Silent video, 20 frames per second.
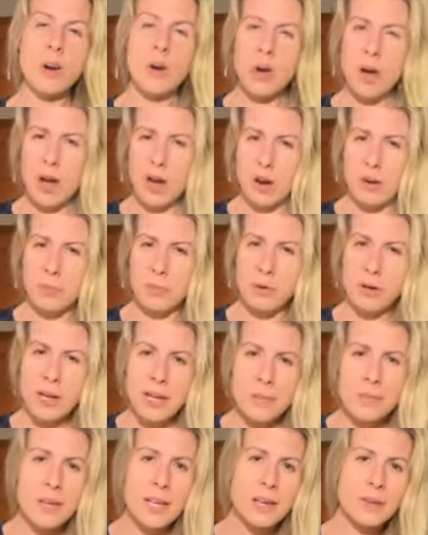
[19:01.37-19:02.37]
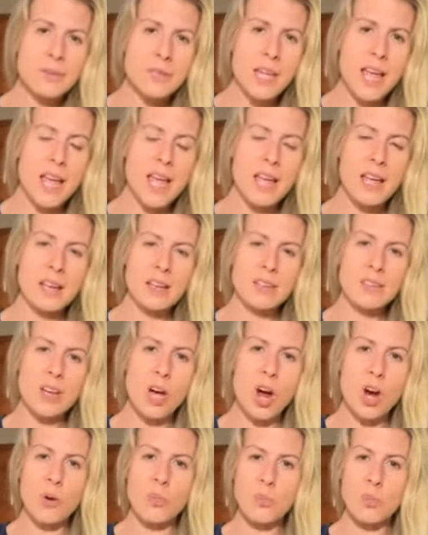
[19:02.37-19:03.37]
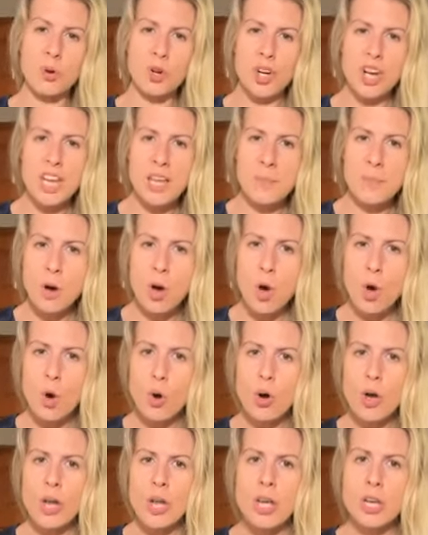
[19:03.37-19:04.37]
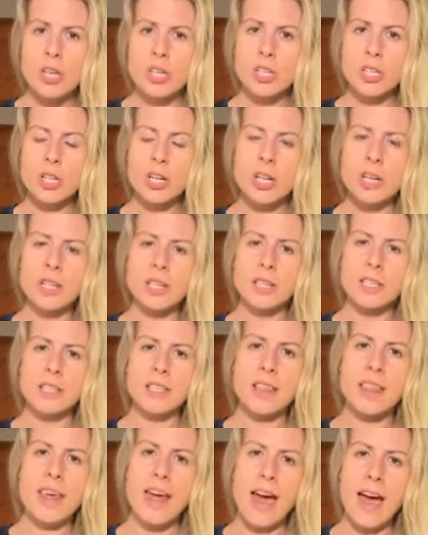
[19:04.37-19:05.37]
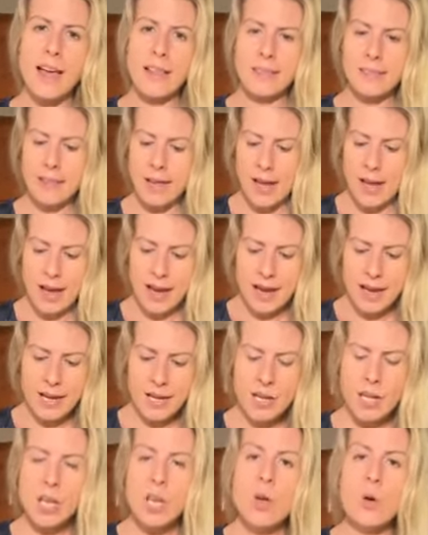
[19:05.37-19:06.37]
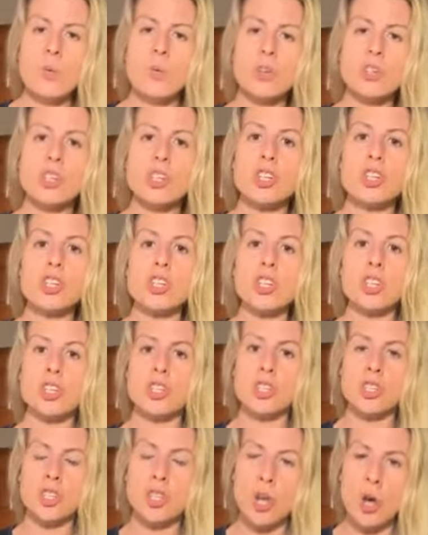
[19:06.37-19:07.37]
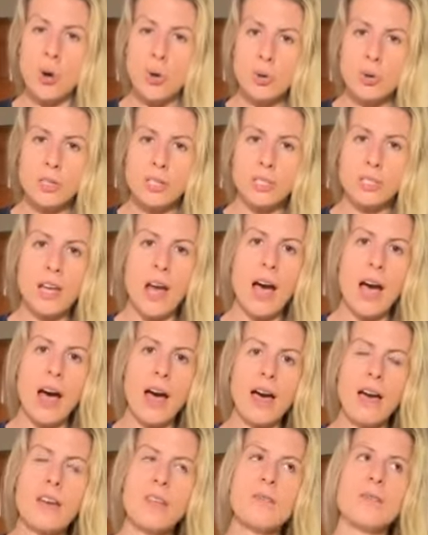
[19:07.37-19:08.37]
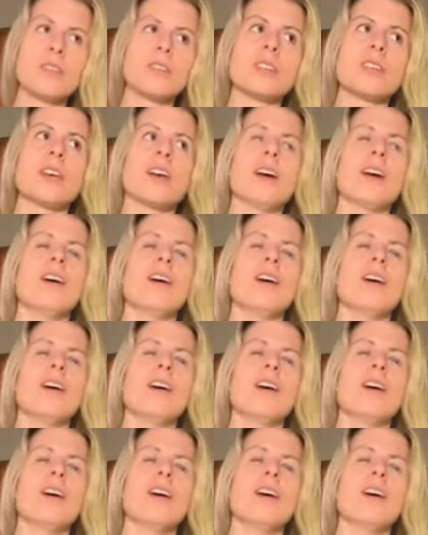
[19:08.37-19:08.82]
our, our premium tanks, our primo shirts, that line, which is so soft